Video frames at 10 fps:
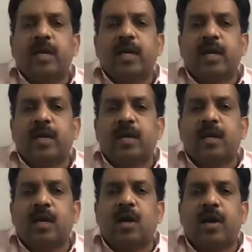as you said.
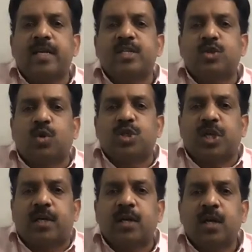Honest
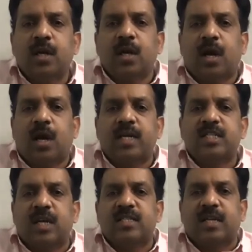question,
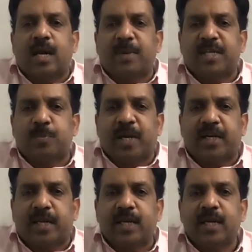honest answer. I am
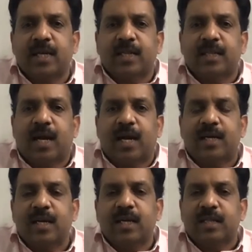expecting that
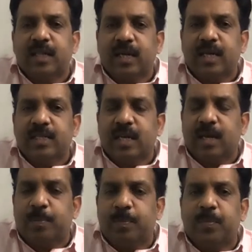there is a
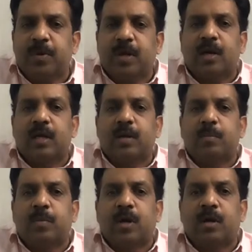uh, um,
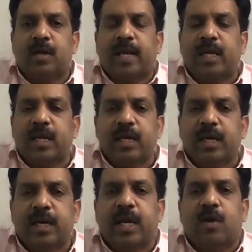uh, like in
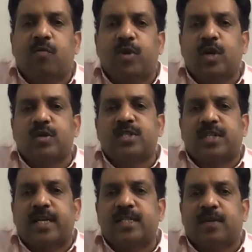India we use
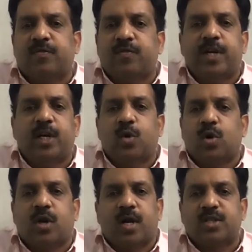stents of very low
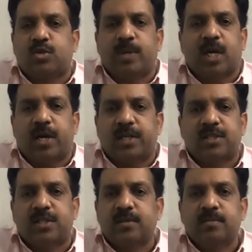cost. To be
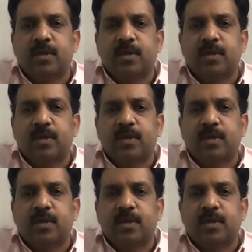honest,